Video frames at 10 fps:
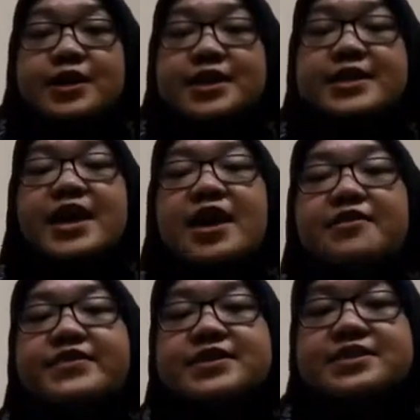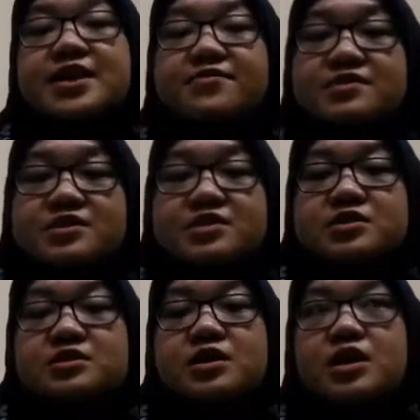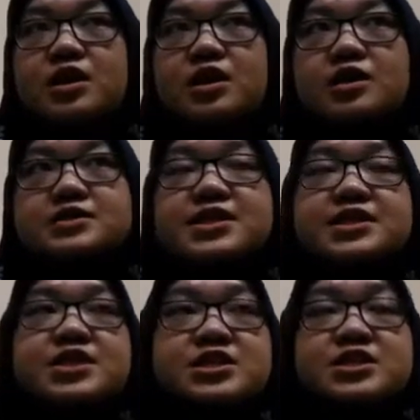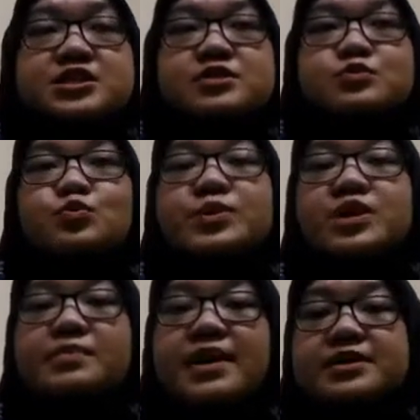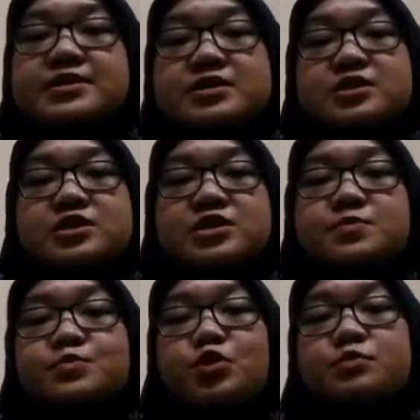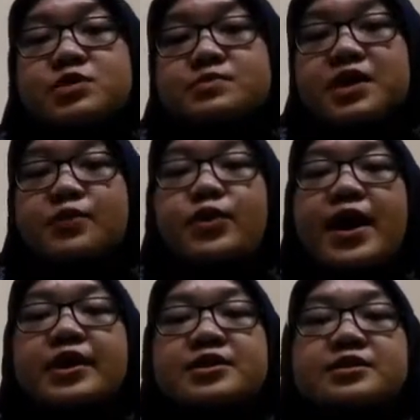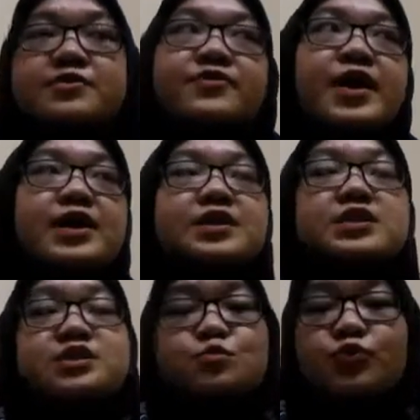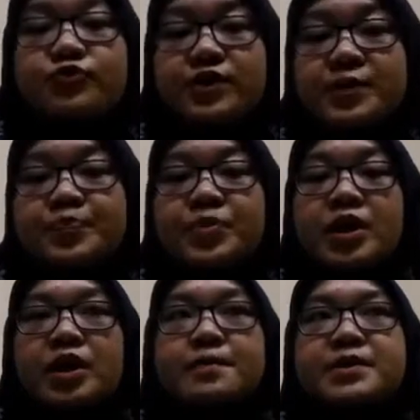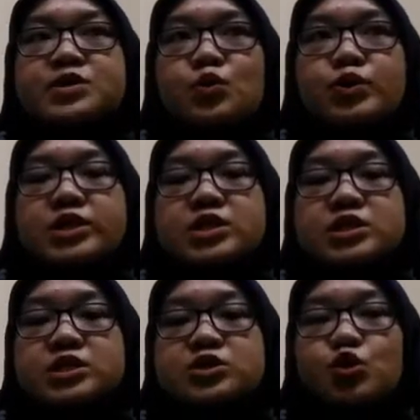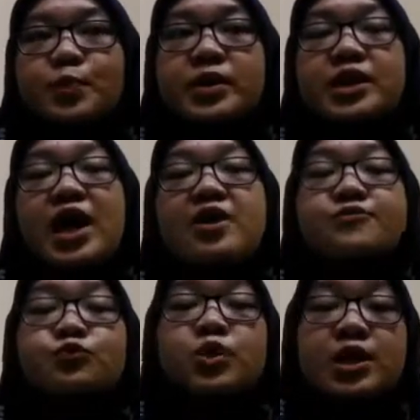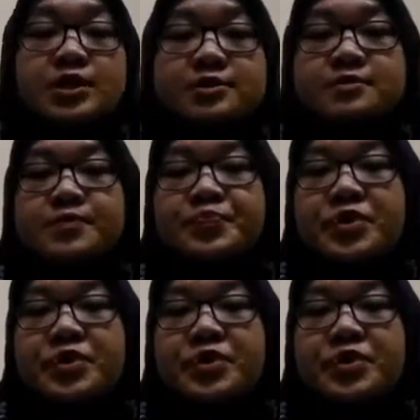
Okay, they have several suggestions to minimize the problem that we identify in this movie based on the topic that have we learned.